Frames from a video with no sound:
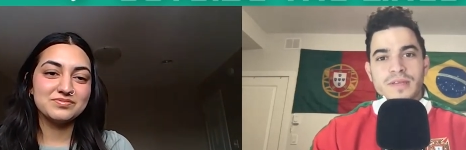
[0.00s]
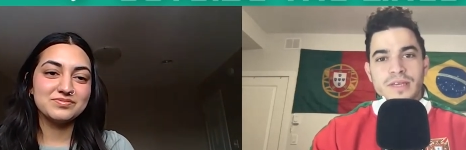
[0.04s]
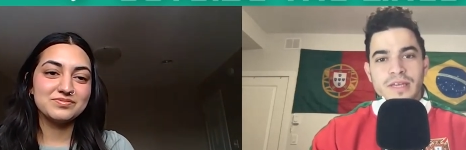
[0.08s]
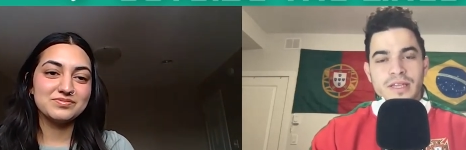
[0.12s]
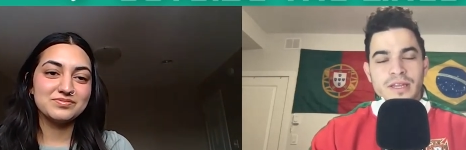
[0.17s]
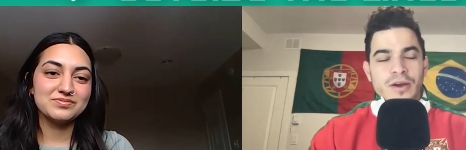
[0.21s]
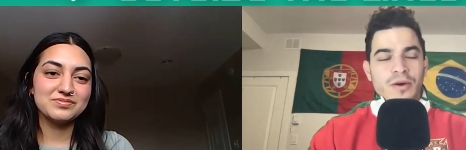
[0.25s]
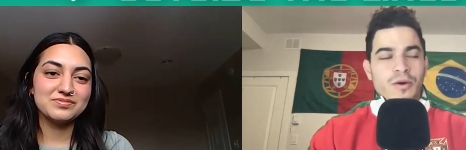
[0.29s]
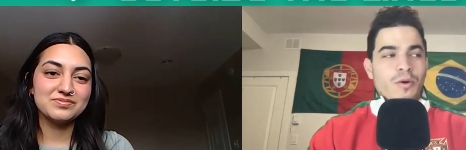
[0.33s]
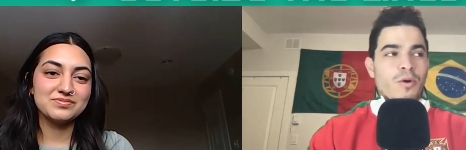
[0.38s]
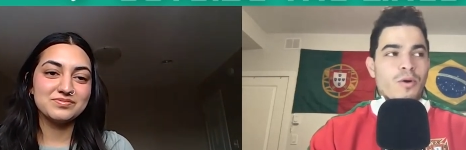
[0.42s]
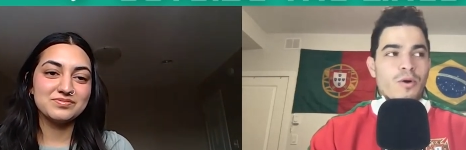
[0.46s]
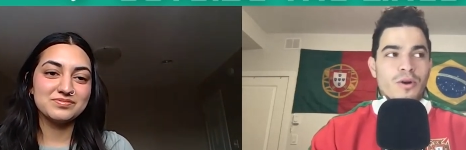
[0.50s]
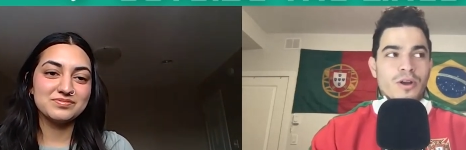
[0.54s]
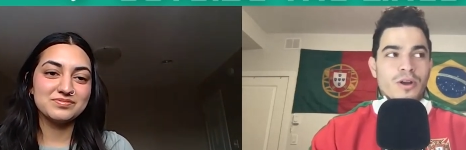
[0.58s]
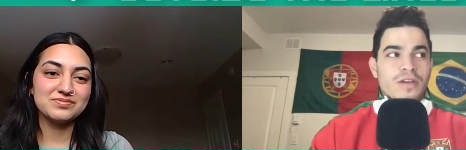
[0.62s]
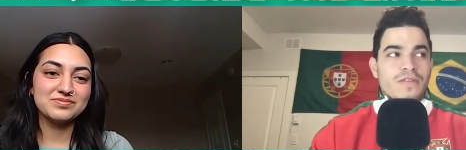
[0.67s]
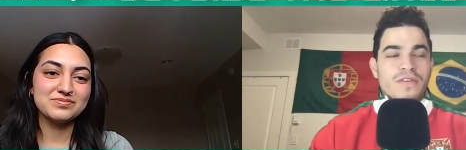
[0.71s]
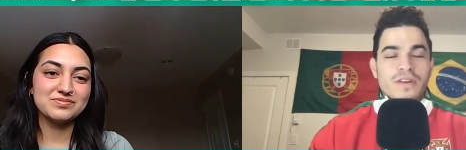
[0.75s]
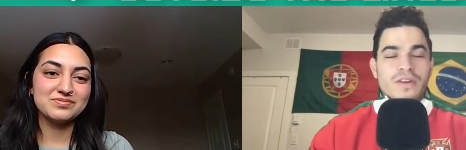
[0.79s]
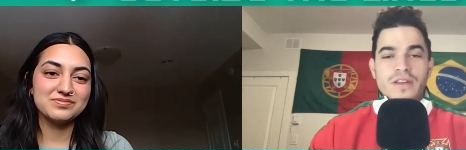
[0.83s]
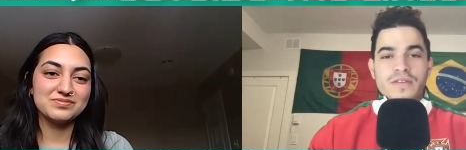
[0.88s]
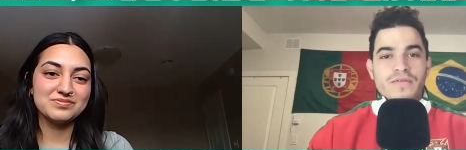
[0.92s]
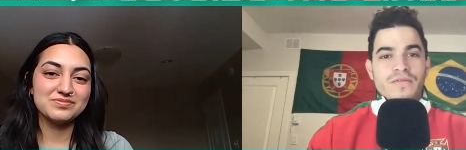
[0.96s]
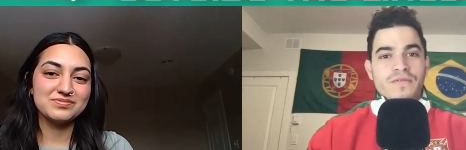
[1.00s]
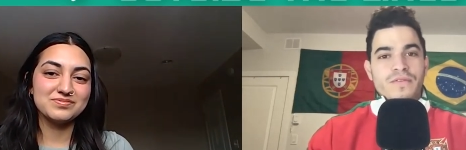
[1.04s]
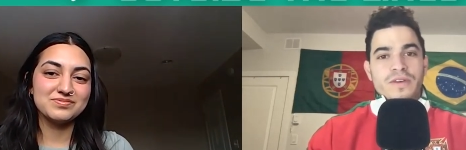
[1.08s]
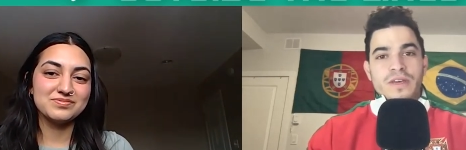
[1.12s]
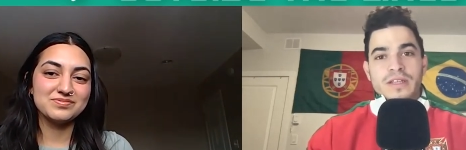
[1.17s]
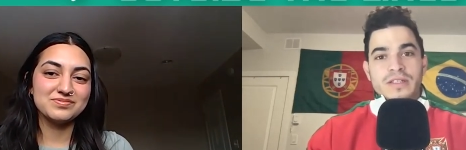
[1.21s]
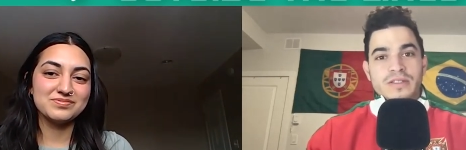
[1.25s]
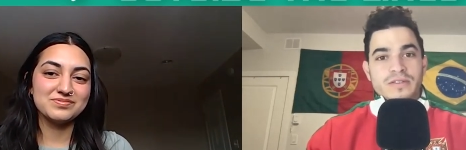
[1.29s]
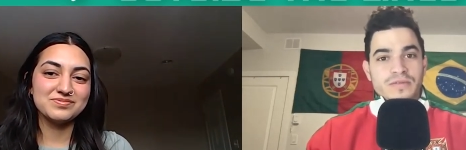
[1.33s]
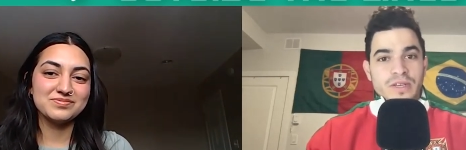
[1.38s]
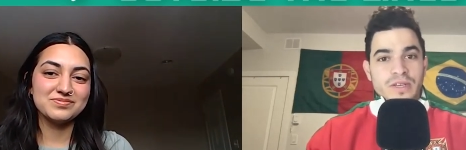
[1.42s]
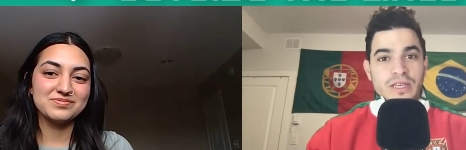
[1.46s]
Speaker 1: you know or, or even if
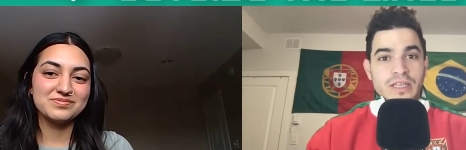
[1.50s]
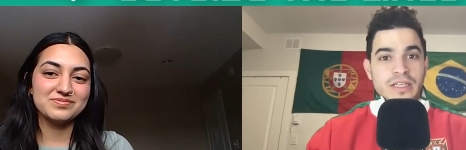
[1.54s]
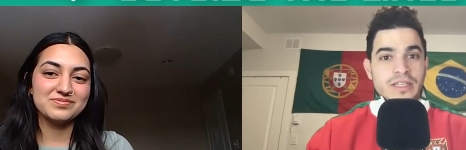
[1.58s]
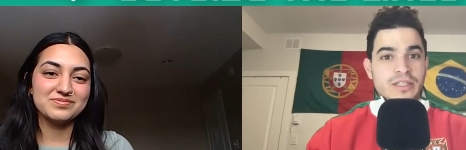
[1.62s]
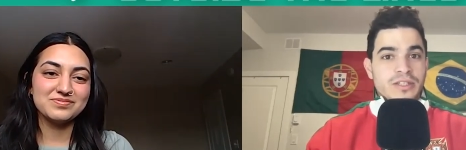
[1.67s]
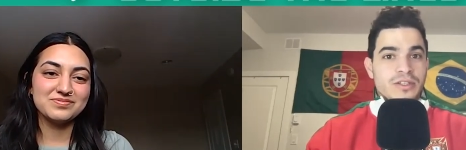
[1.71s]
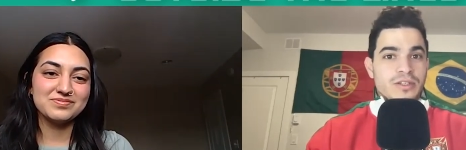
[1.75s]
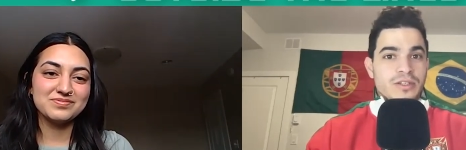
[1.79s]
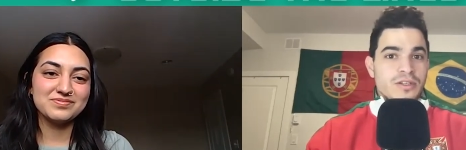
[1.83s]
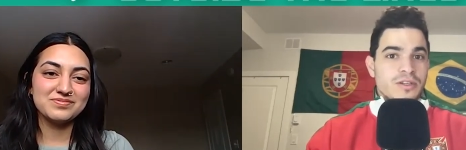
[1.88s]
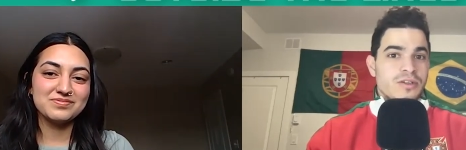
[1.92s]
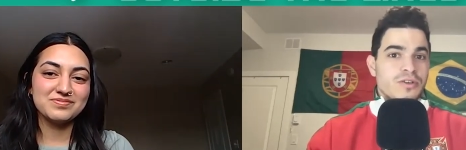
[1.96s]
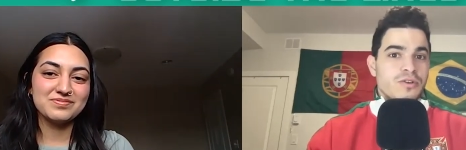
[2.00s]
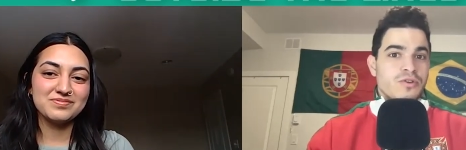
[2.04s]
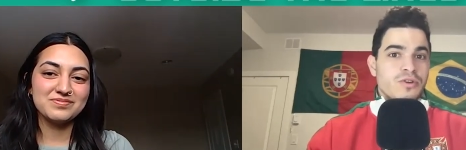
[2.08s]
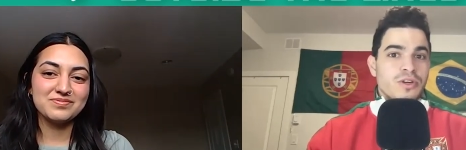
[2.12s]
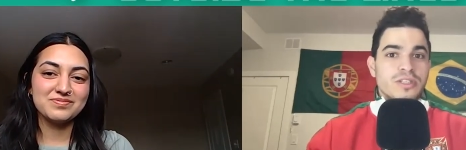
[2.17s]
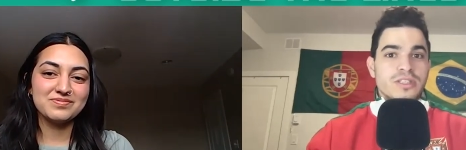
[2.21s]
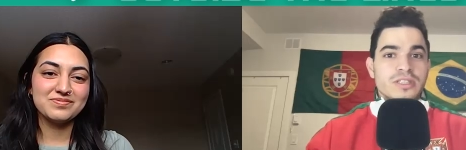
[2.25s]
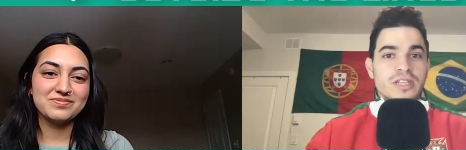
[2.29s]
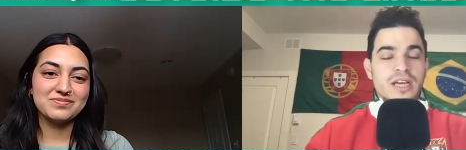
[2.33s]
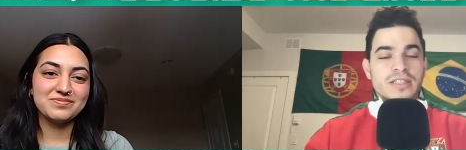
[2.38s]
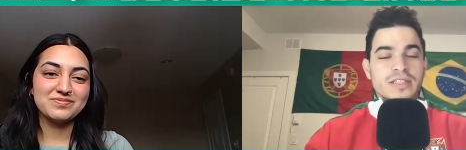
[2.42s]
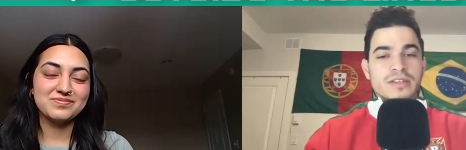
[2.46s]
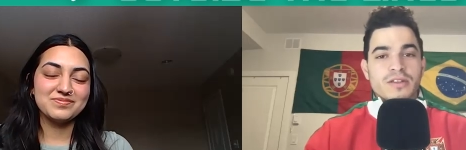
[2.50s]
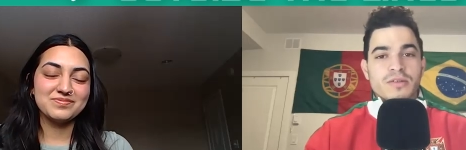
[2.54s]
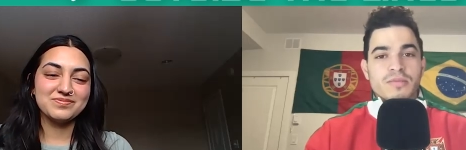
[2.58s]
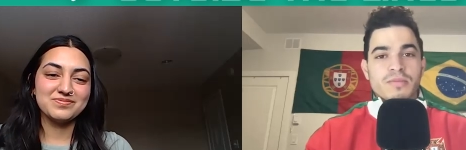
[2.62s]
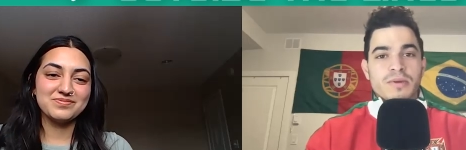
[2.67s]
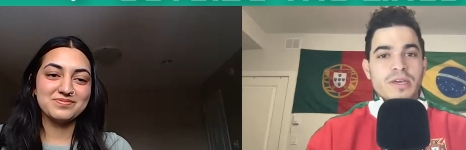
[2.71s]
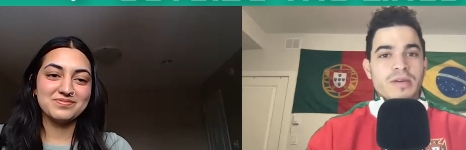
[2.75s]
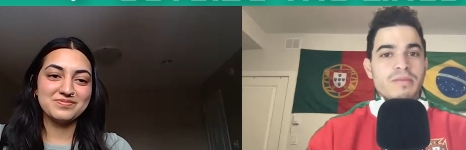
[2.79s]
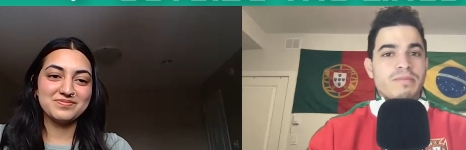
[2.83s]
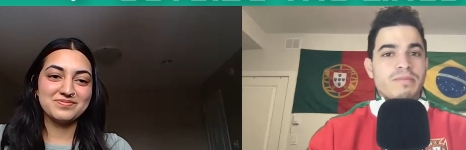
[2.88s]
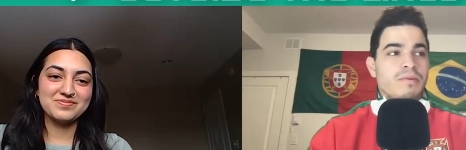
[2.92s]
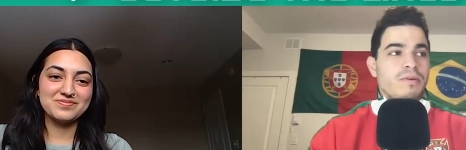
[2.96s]
it's easy to criticize other
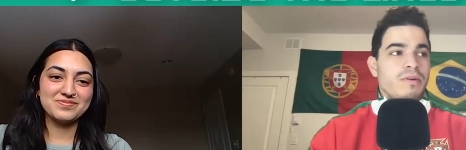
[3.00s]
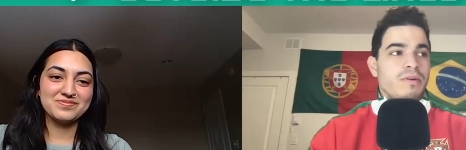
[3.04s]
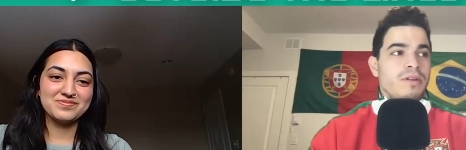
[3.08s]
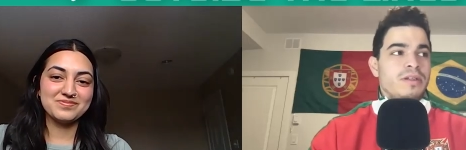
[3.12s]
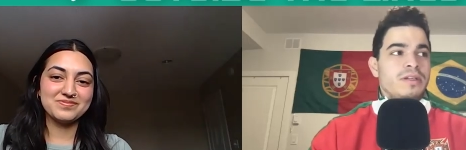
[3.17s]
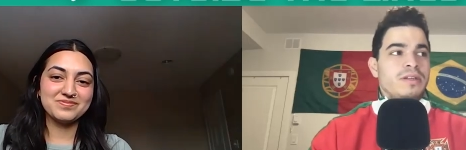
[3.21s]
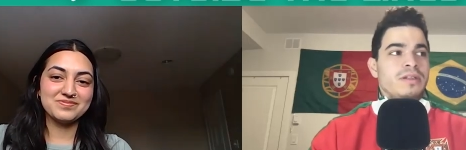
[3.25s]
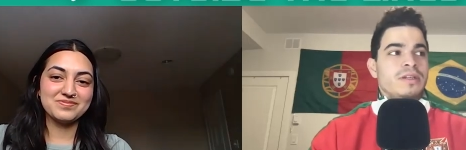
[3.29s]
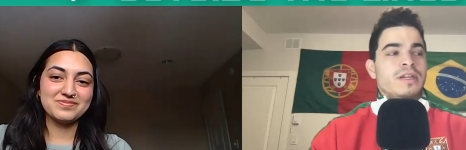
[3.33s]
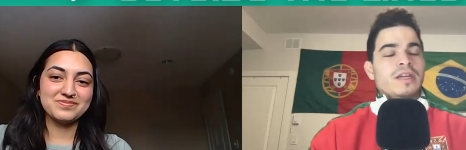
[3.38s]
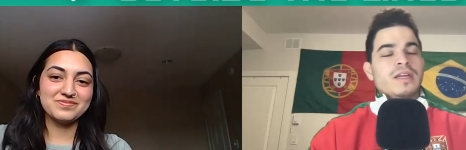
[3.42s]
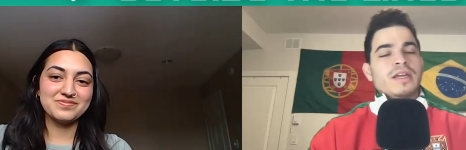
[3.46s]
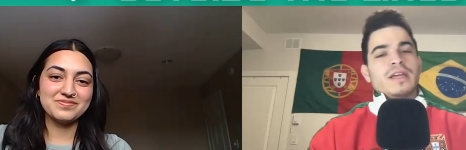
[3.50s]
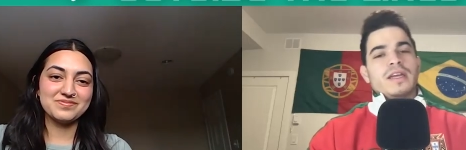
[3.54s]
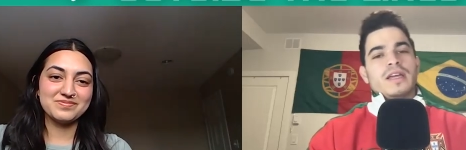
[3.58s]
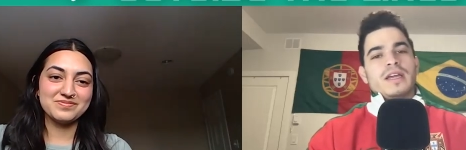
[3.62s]
people and